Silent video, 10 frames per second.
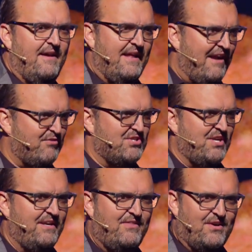And after
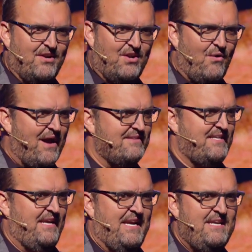Sunday, they're going to go out to
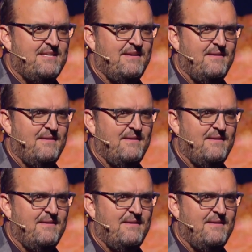eat.